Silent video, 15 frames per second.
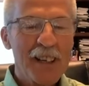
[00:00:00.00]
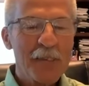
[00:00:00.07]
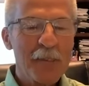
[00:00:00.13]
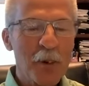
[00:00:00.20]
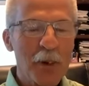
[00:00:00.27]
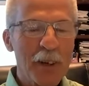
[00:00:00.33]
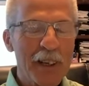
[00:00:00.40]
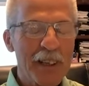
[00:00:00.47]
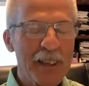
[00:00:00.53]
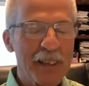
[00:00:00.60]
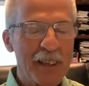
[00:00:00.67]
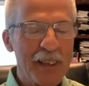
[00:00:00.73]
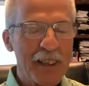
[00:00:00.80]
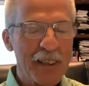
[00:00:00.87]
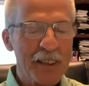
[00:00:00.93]
for an
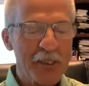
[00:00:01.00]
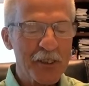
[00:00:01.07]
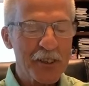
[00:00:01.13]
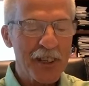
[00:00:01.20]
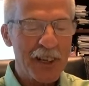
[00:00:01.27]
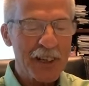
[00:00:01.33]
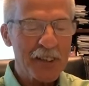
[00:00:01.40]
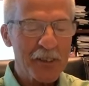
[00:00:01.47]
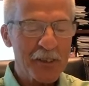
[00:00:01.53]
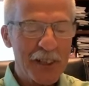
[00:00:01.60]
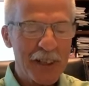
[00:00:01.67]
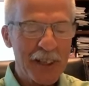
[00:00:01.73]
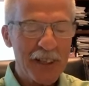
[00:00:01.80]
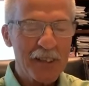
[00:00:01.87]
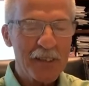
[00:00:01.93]
in
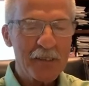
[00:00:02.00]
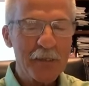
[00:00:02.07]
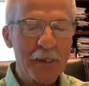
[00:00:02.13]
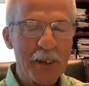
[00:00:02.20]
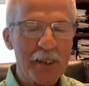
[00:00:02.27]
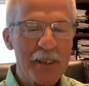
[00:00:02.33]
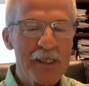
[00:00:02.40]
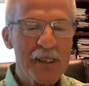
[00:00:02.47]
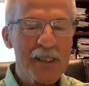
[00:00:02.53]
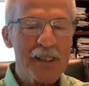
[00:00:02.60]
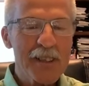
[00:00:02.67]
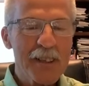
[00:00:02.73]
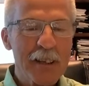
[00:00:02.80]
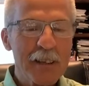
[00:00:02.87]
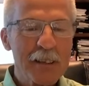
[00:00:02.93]
introductory
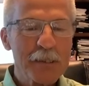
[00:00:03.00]
verse.